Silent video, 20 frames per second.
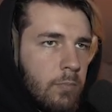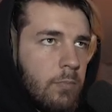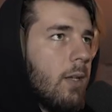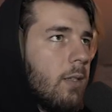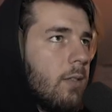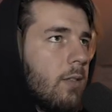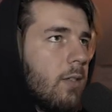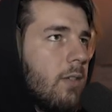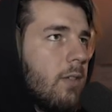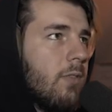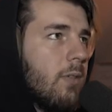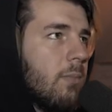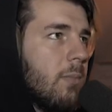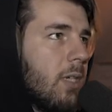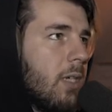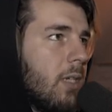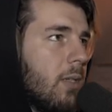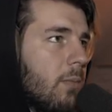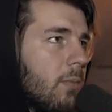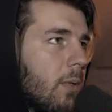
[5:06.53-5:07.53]
And to even
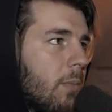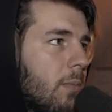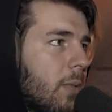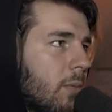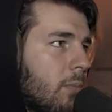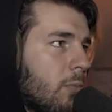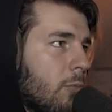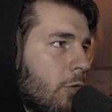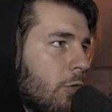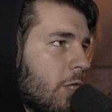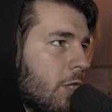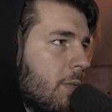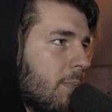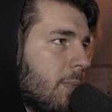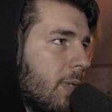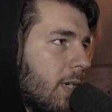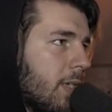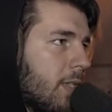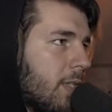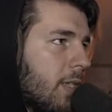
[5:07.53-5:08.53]
make it a bit more
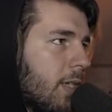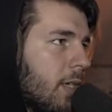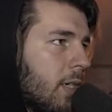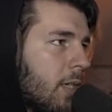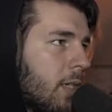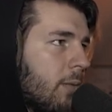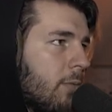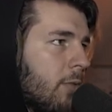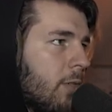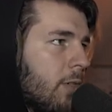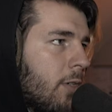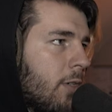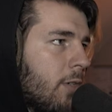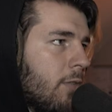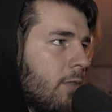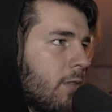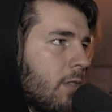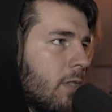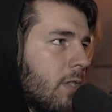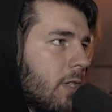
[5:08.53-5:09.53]
spicy, I am gonna
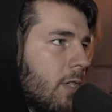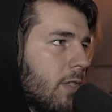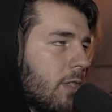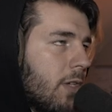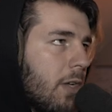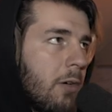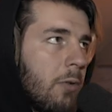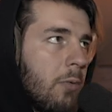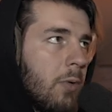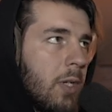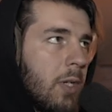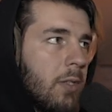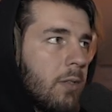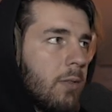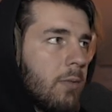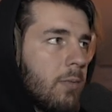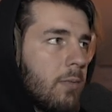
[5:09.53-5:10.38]
use this 808